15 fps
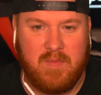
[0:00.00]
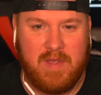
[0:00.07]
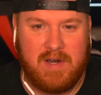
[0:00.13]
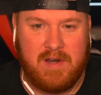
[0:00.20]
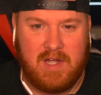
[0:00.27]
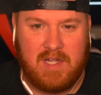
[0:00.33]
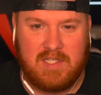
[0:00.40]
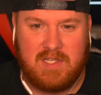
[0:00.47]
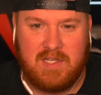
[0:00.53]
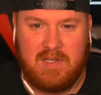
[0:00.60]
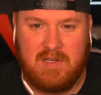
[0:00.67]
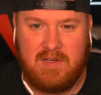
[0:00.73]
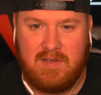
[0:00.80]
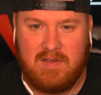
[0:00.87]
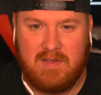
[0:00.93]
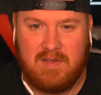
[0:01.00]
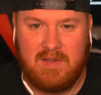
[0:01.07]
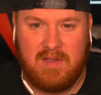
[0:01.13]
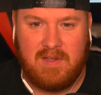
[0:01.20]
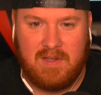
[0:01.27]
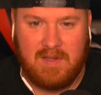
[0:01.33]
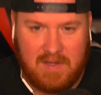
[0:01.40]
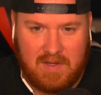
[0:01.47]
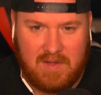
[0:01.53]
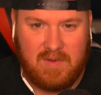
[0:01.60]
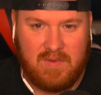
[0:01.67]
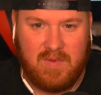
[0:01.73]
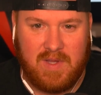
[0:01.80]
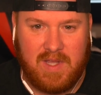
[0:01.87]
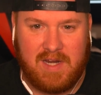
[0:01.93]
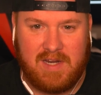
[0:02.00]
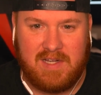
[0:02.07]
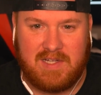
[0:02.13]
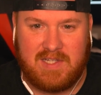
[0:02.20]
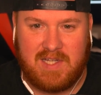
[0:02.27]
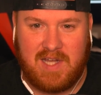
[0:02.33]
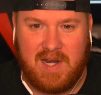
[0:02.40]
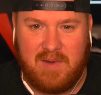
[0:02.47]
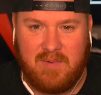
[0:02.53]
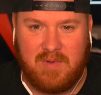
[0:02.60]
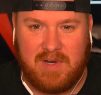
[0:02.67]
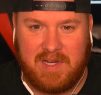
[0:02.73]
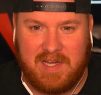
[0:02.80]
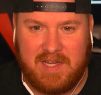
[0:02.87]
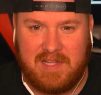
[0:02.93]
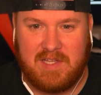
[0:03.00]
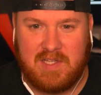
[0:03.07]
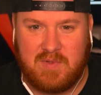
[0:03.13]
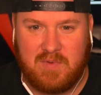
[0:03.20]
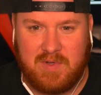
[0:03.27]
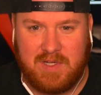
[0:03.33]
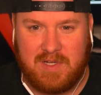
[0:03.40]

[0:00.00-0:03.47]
Austin. We got an exciting one again this week.